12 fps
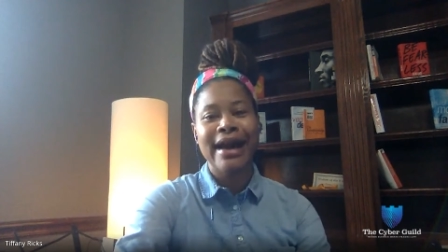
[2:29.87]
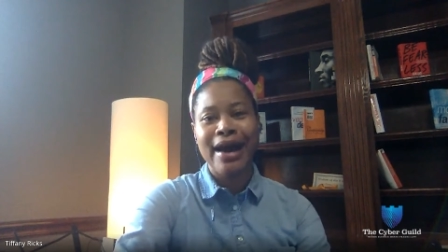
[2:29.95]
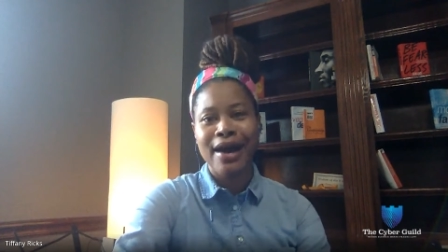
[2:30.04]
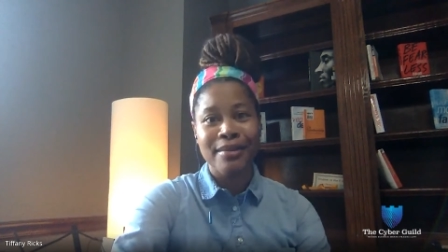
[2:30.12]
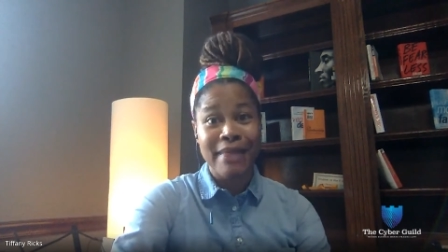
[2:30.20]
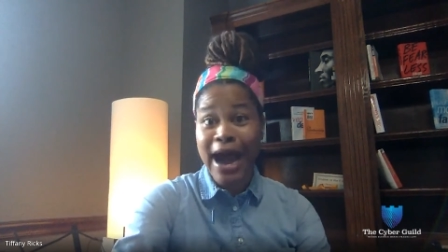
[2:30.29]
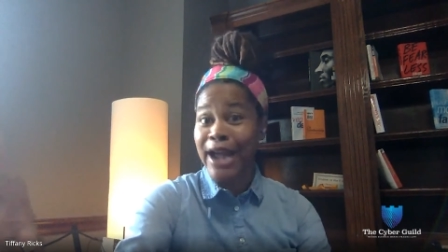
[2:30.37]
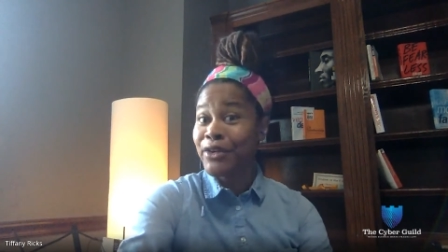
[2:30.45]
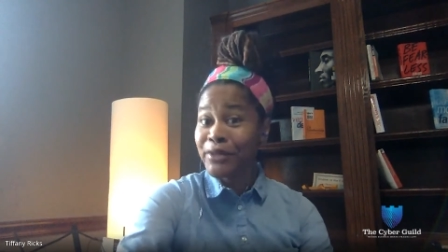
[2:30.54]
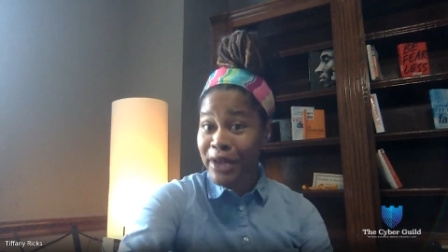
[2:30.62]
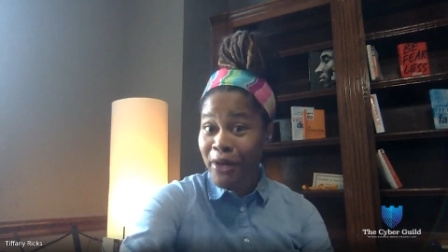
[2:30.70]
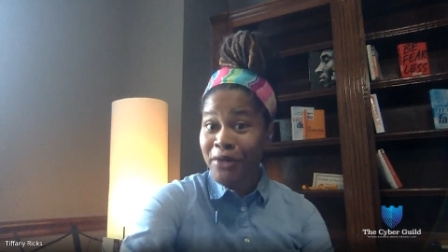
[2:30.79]
I
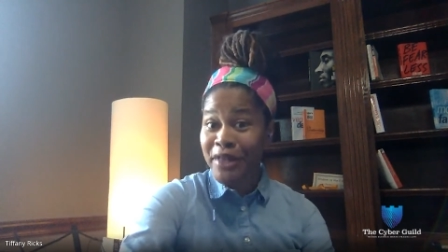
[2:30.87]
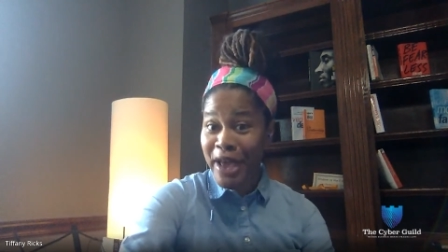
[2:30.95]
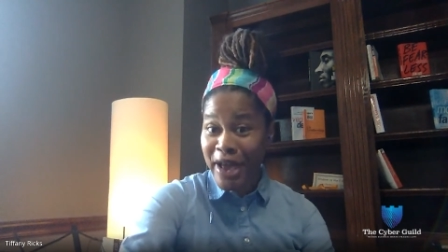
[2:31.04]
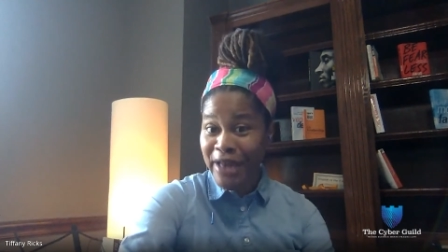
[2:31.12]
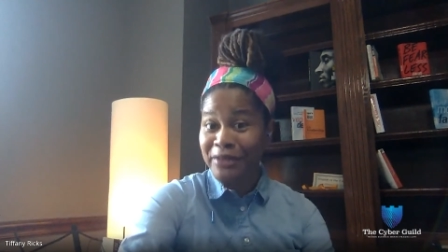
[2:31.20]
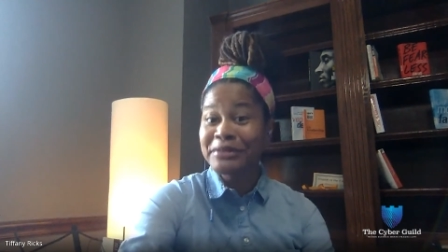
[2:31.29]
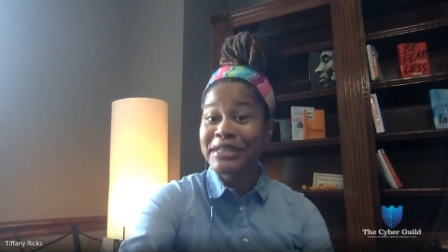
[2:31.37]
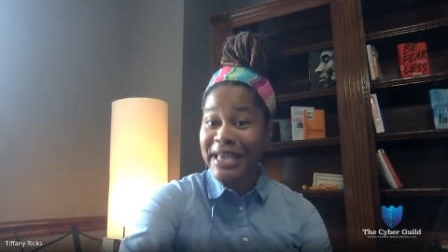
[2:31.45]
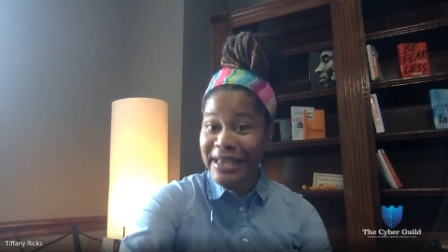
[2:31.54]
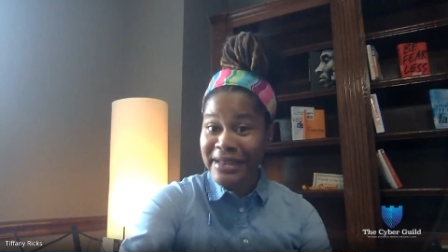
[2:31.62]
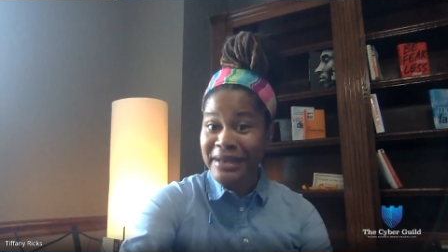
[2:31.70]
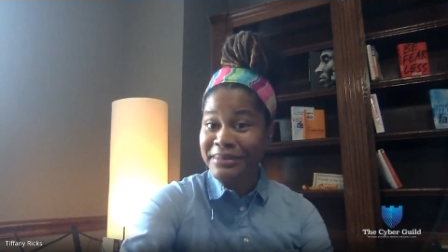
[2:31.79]
don't
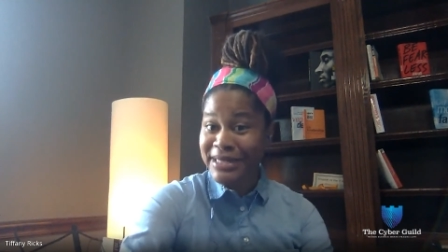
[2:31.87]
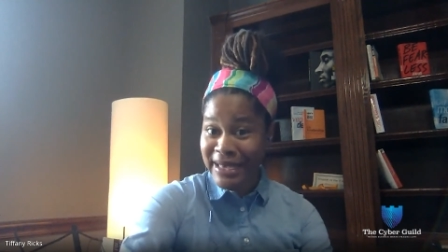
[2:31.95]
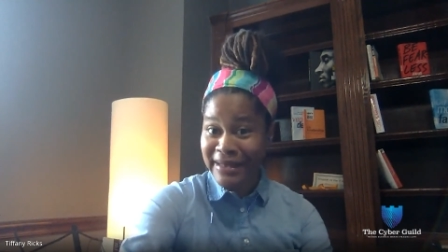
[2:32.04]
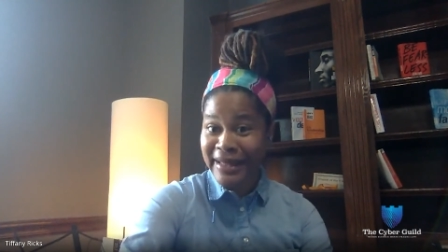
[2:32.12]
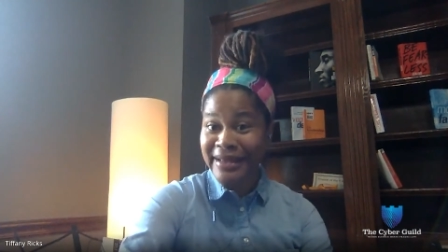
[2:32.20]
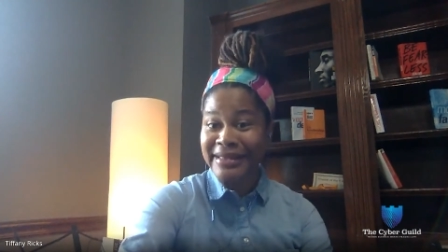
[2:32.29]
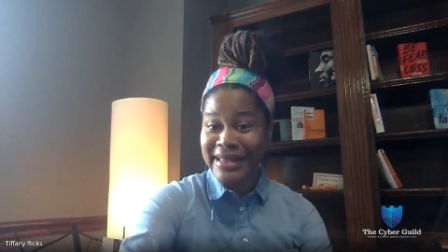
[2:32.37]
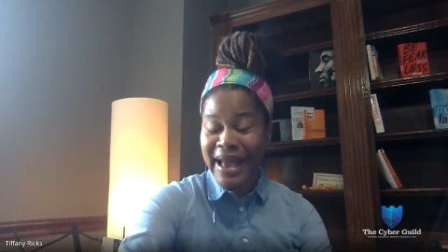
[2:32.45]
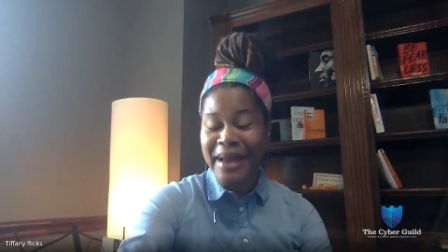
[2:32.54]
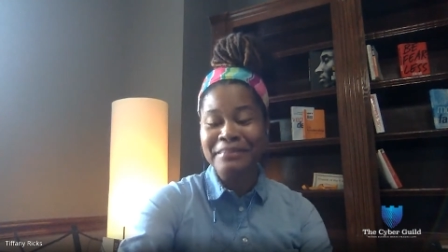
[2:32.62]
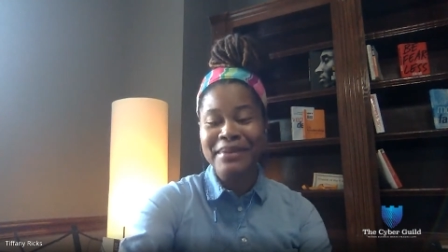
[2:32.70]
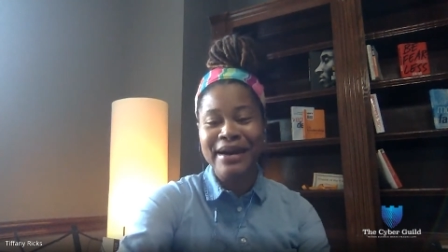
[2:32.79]
get upset like
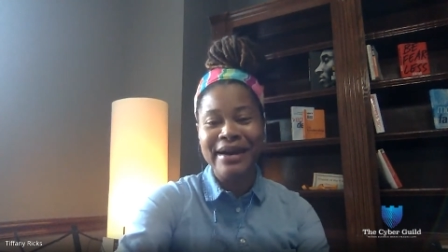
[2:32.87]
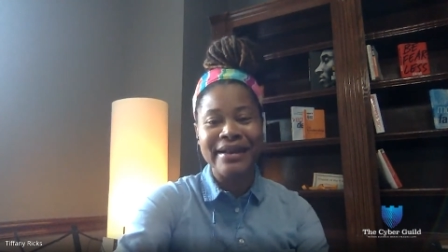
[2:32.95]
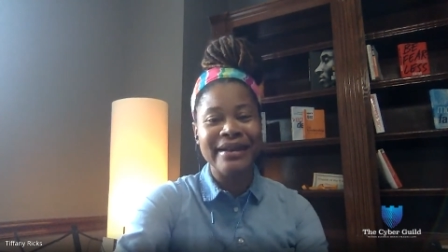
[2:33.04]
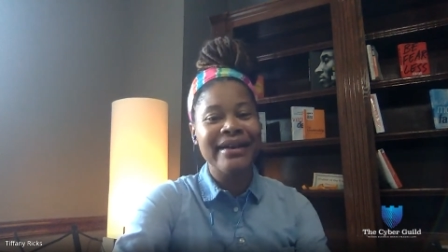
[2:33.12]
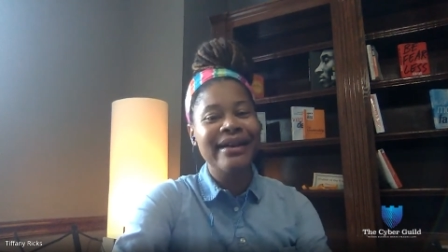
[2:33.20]
that, but